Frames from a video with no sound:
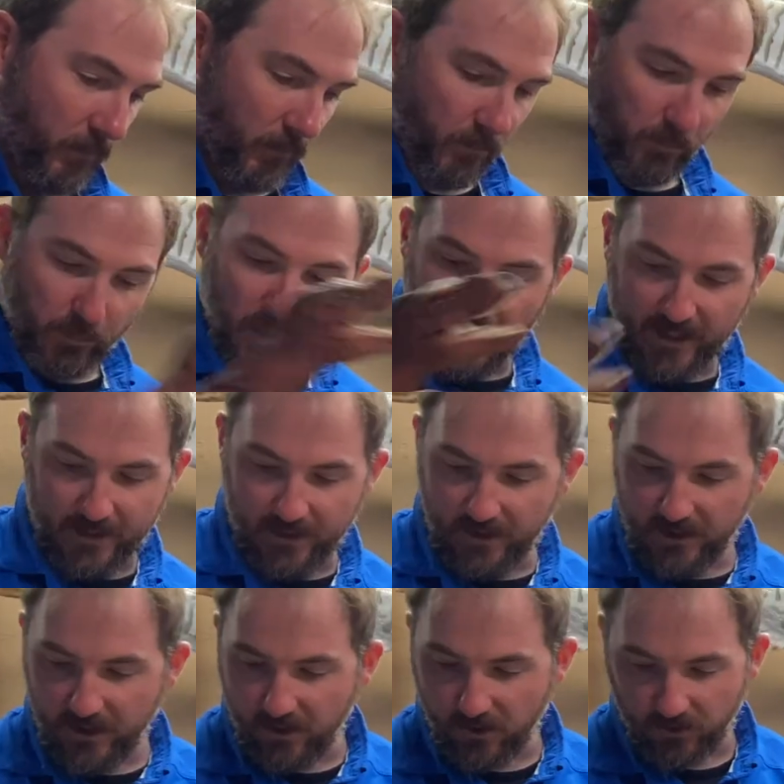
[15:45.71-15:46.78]
But,
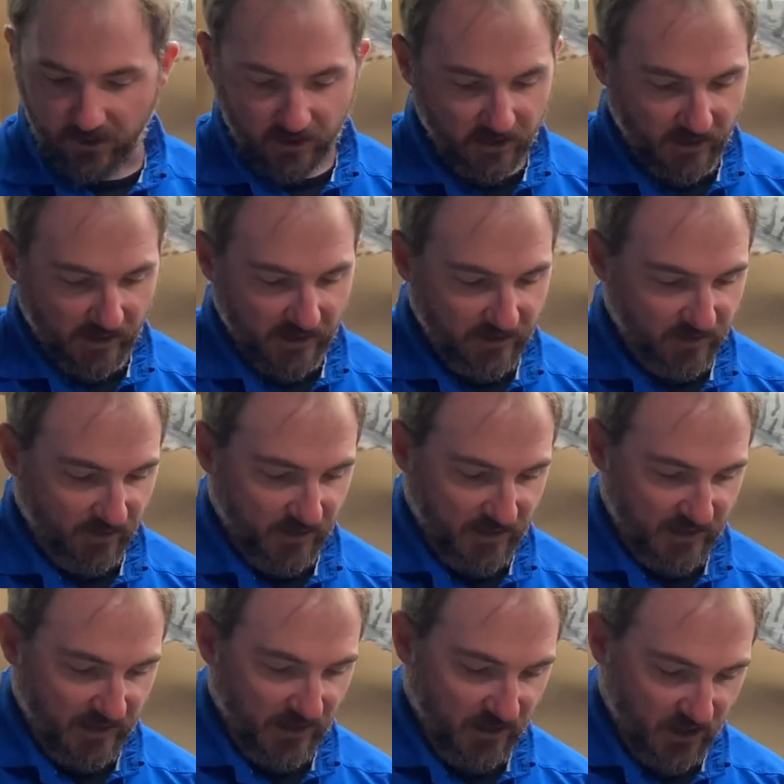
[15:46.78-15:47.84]
you know, you can easily
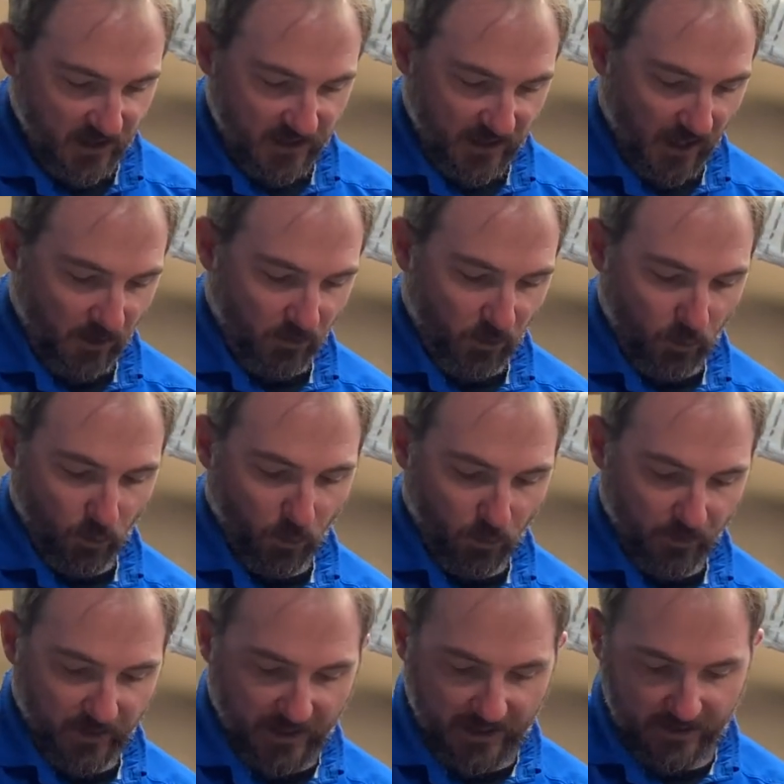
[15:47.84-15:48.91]
see just how cool
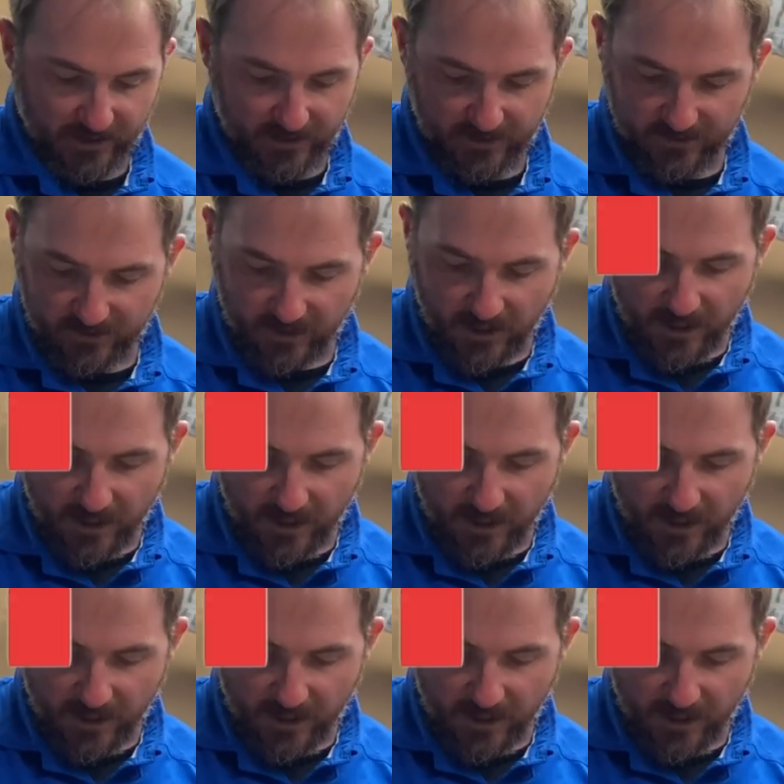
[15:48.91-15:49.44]
that is.